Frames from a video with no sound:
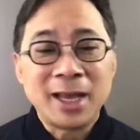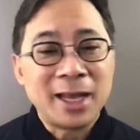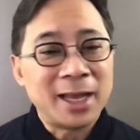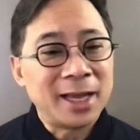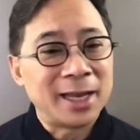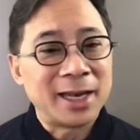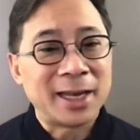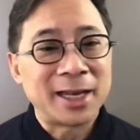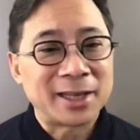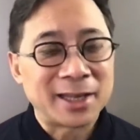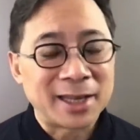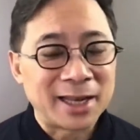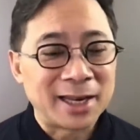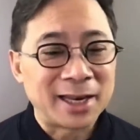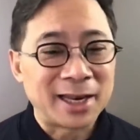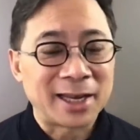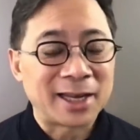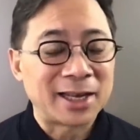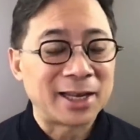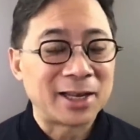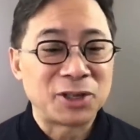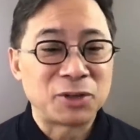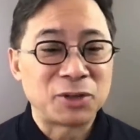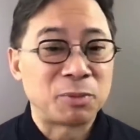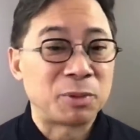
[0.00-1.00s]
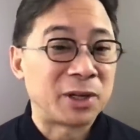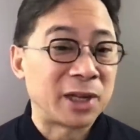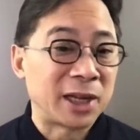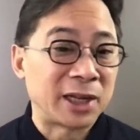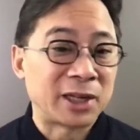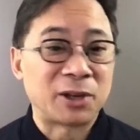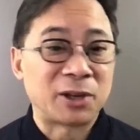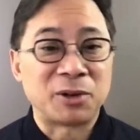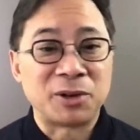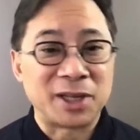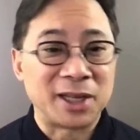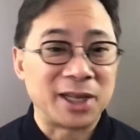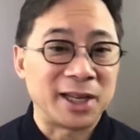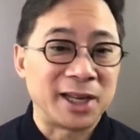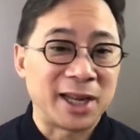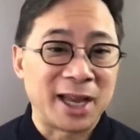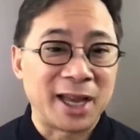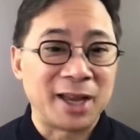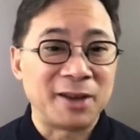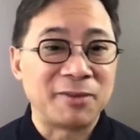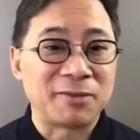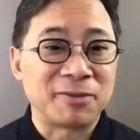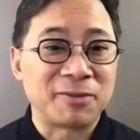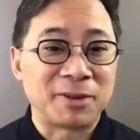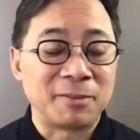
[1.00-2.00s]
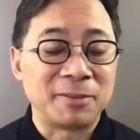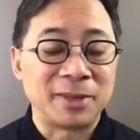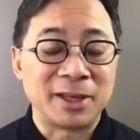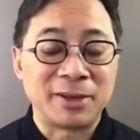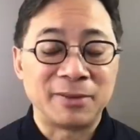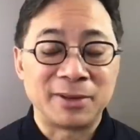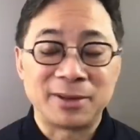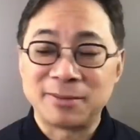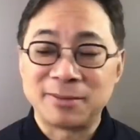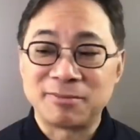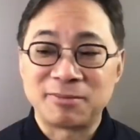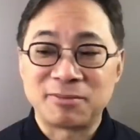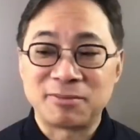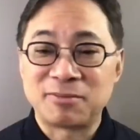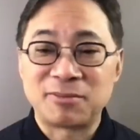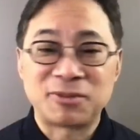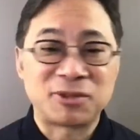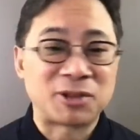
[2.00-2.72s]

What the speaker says: and it can actually protect our DNA from even